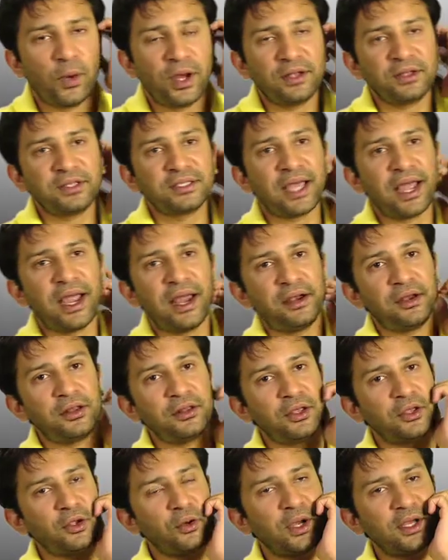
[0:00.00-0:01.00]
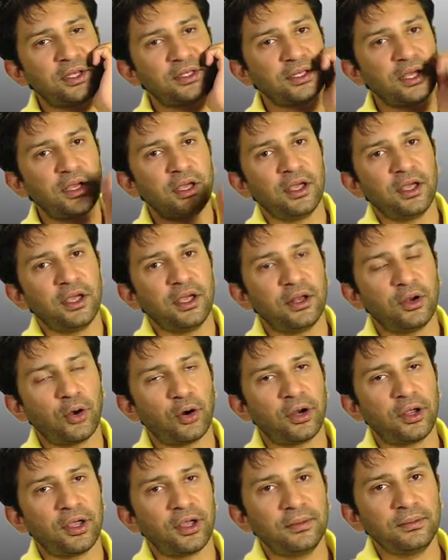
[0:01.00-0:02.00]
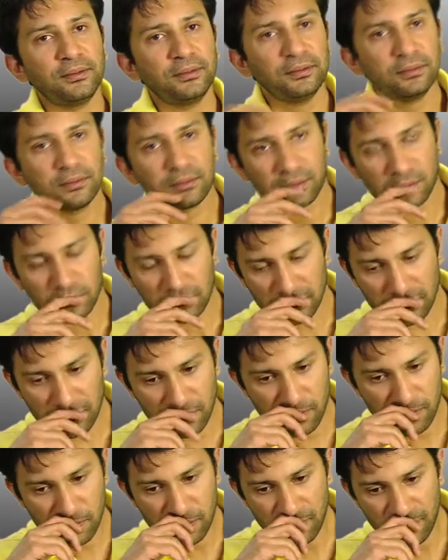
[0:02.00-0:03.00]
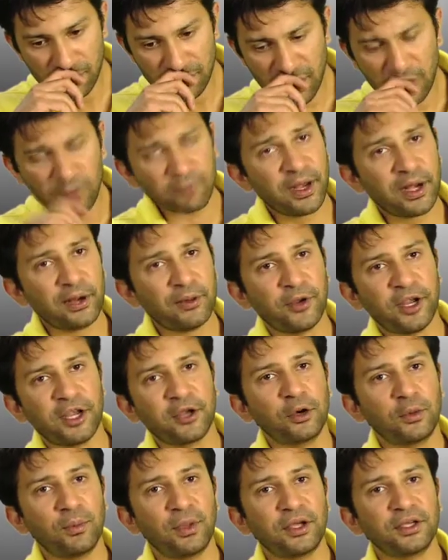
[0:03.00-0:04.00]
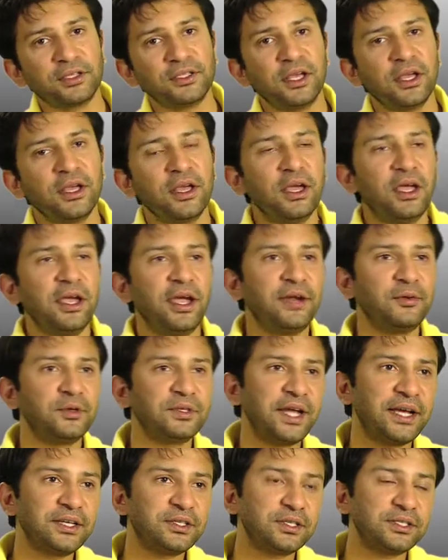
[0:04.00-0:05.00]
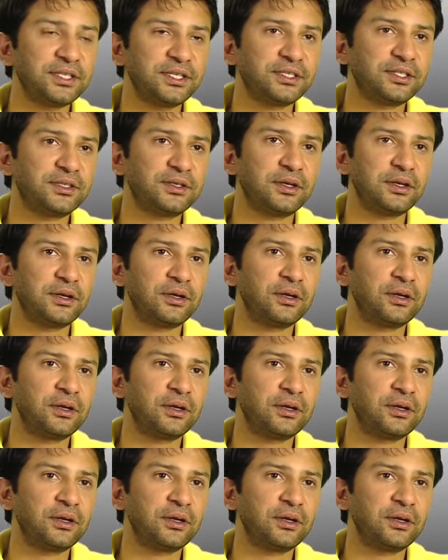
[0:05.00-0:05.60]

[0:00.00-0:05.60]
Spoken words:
Wales and in the US, in Oregon. Mm. They were very, very good, because it was nice to just